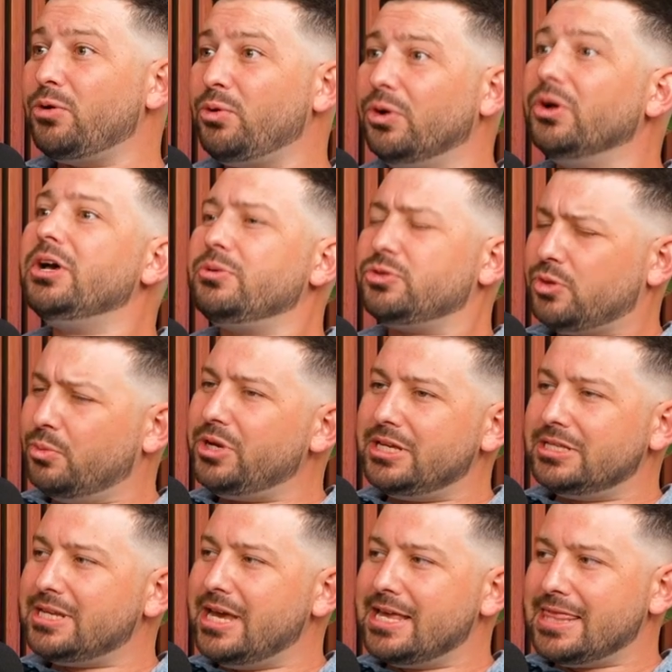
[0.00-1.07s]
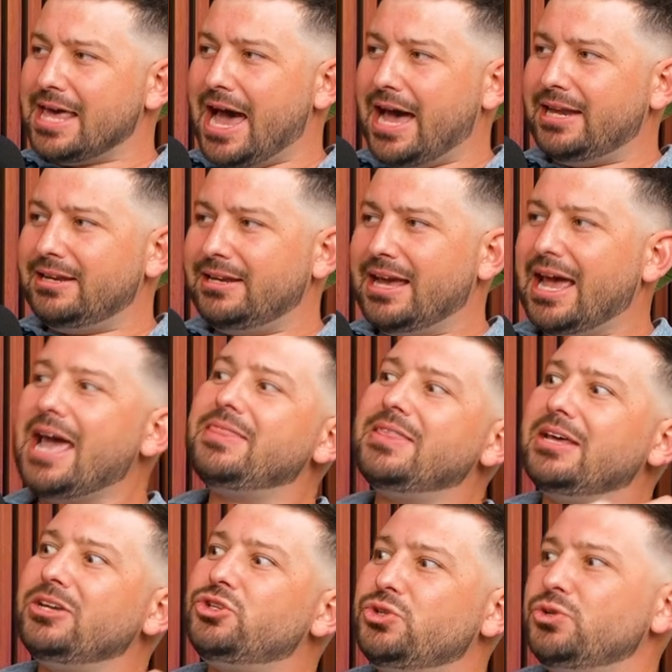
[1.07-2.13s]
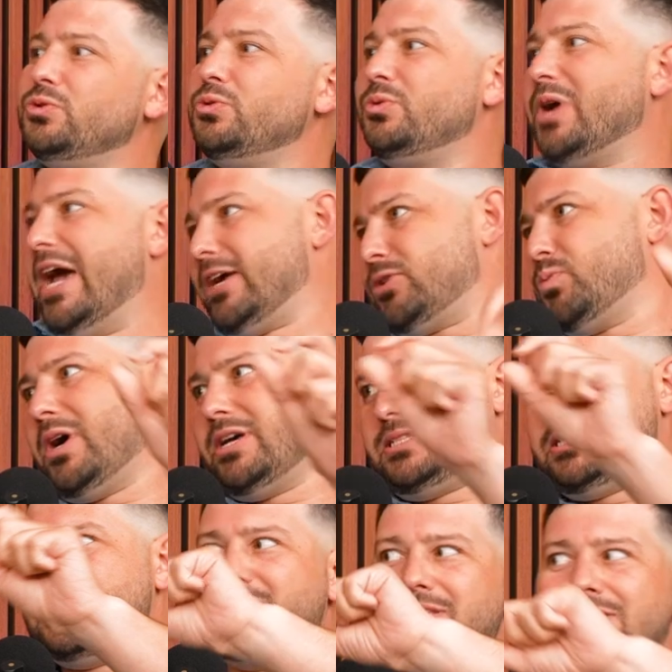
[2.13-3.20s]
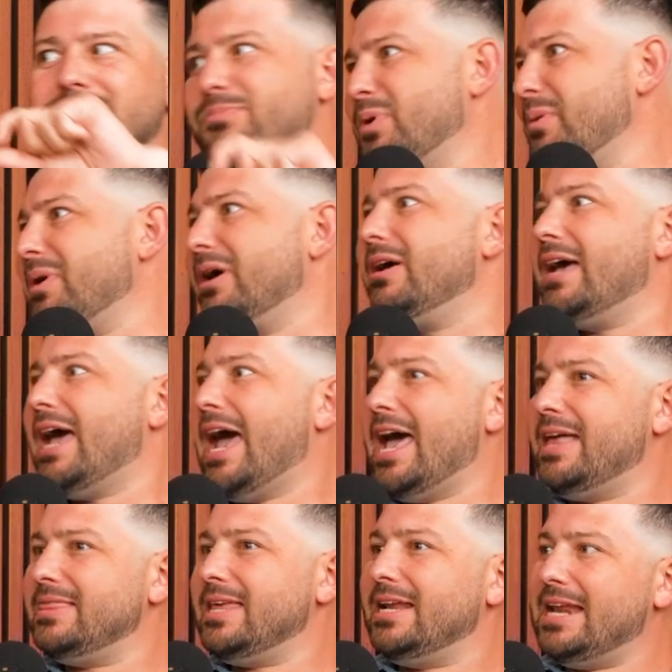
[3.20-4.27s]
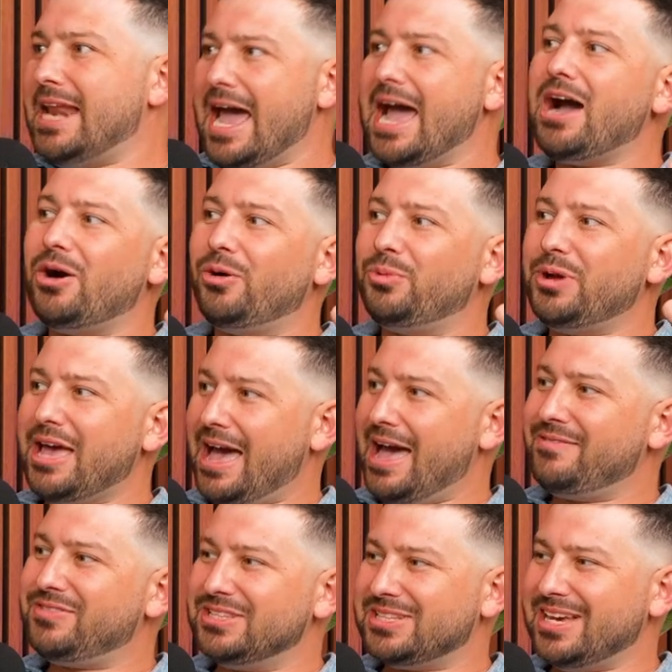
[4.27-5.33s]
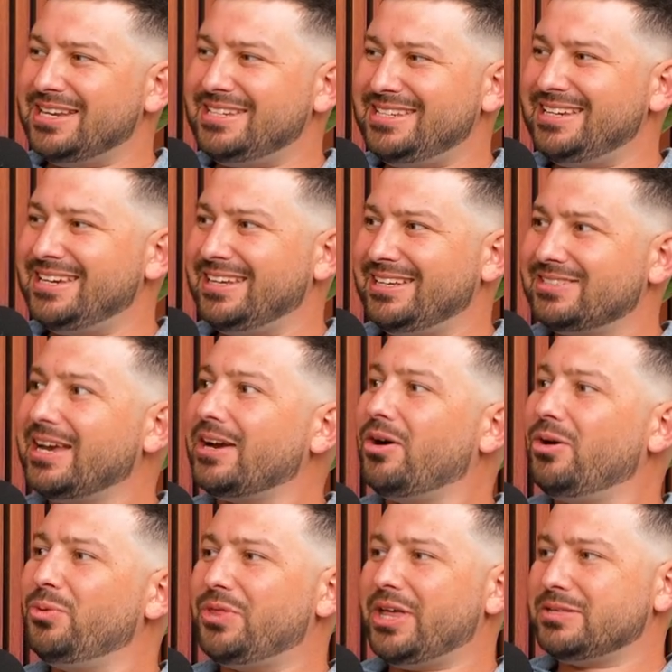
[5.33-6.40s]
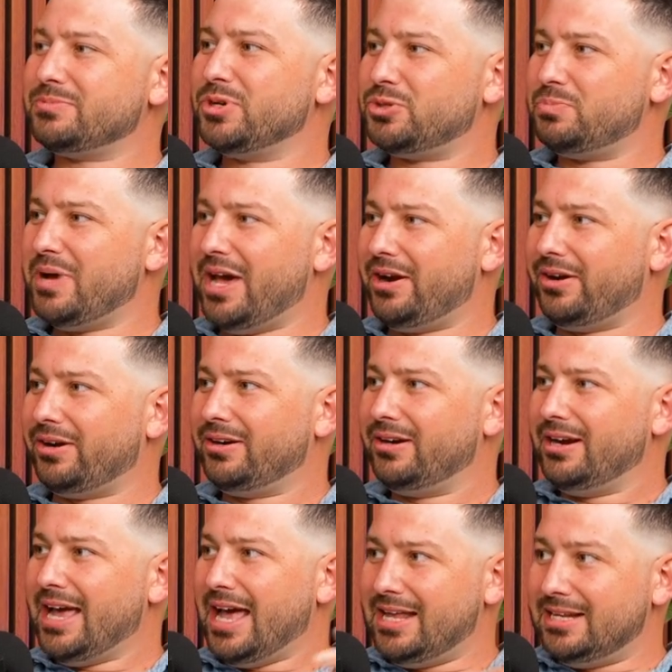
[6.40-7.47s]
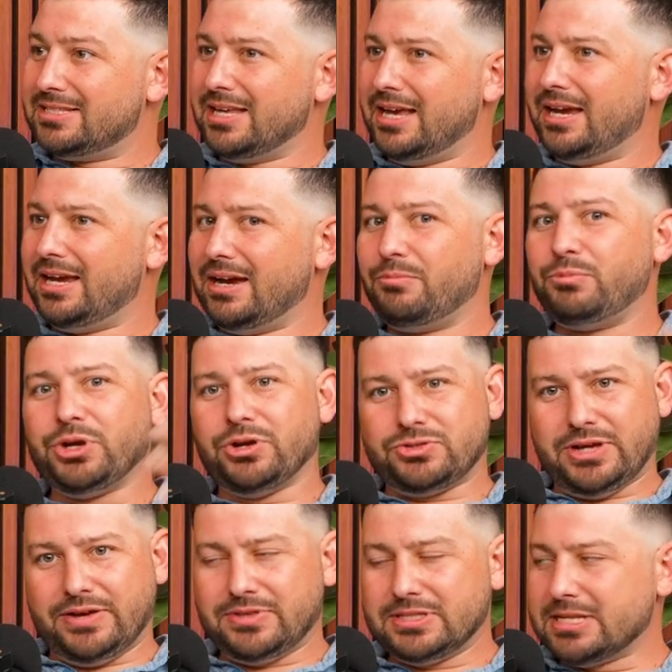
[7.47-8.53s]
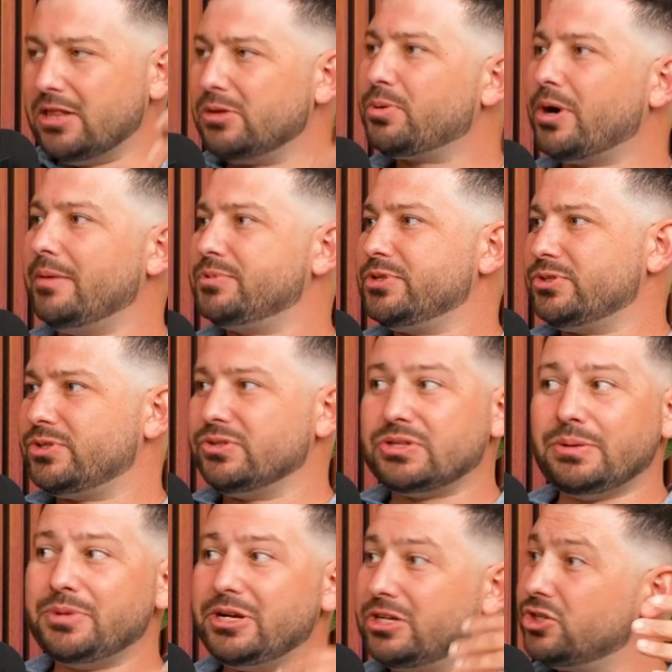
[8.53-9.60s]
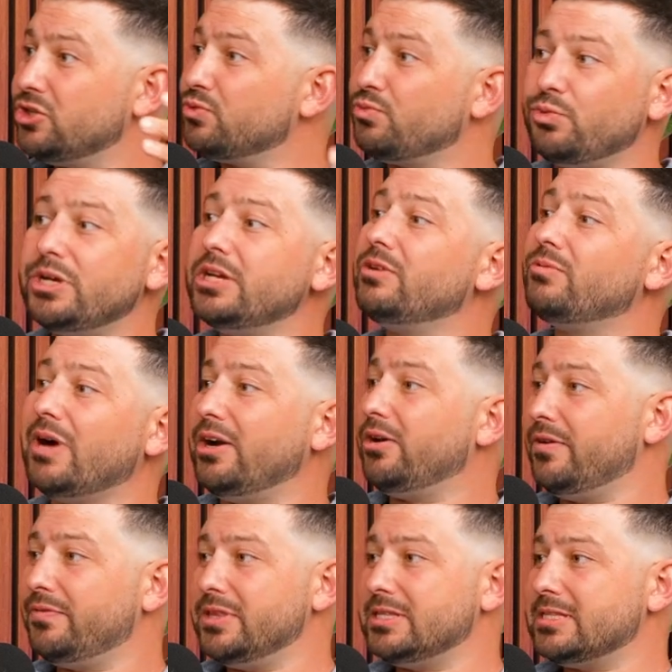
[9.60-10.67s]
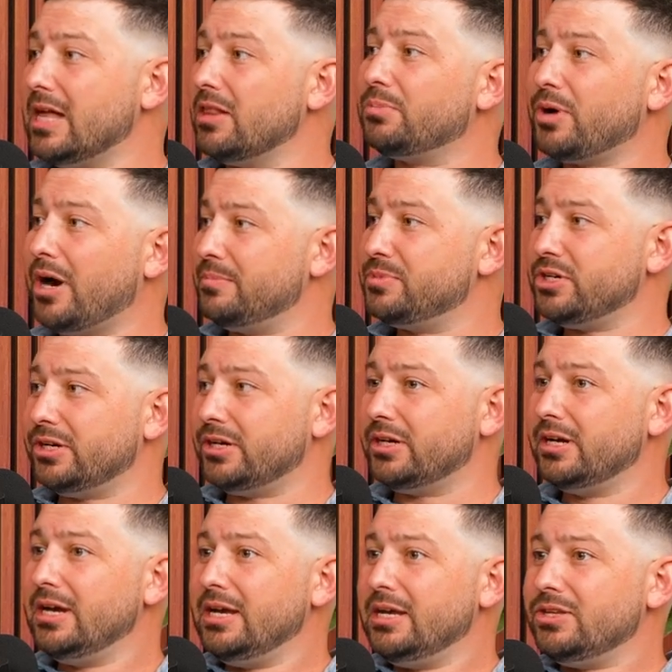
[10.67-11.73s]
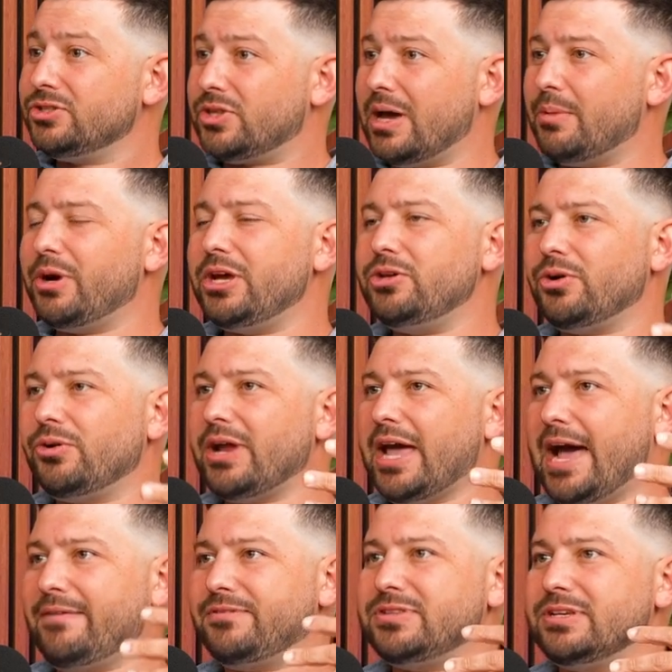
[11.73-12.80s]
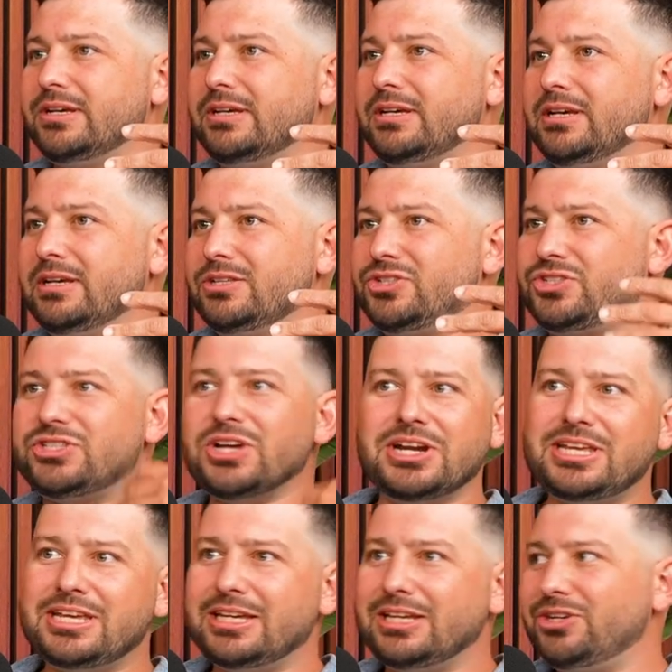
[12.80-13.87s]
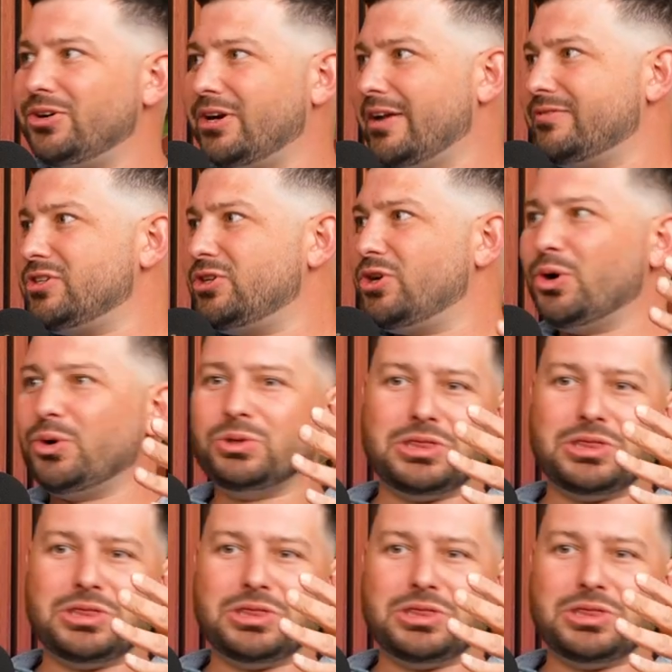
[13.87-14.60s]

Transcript: cool. So we could take that and then do X, Y, Z, blah, blah. And then now we have this idea. It's like, oh, that's much better. And it's like, we also have the teleprompter. So somebody could just read right off of the teleprompter. So that way you don't have to study it. You don't have to go